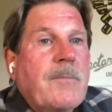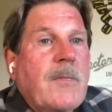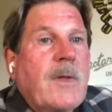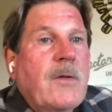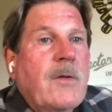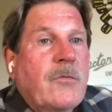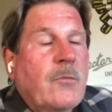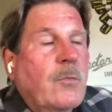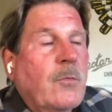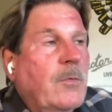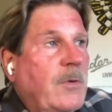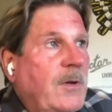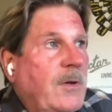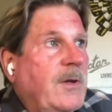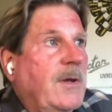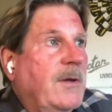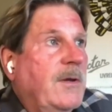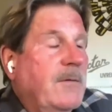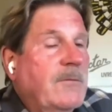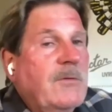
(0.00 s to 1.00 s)
It's
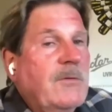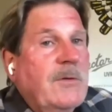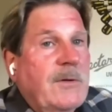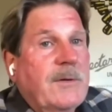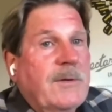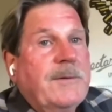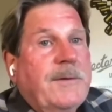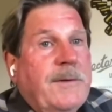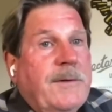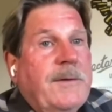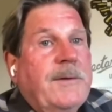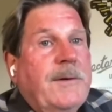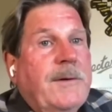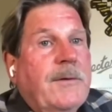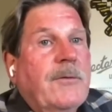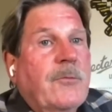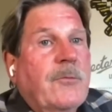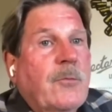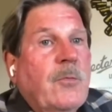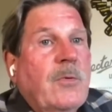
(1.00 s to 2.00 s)
really, you
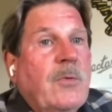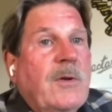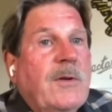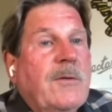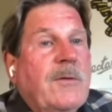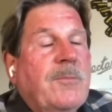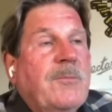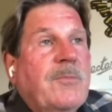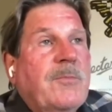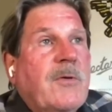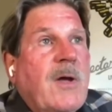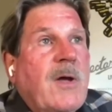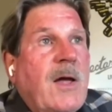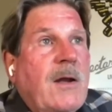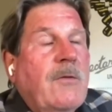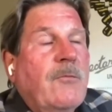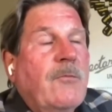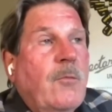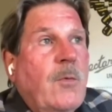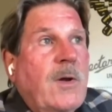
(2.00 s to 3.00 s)
know, really kind
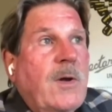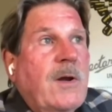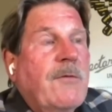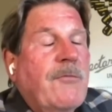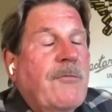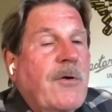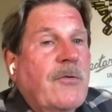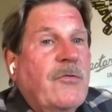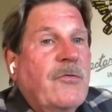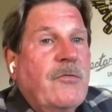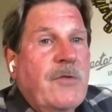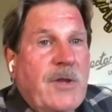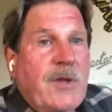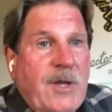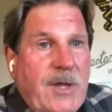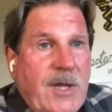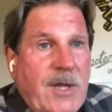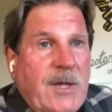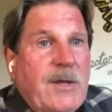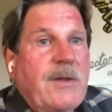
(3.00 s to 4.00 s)
of one of our
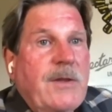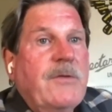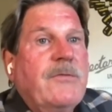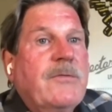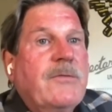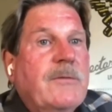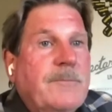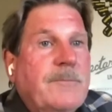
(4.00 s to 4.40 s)
steady eddies.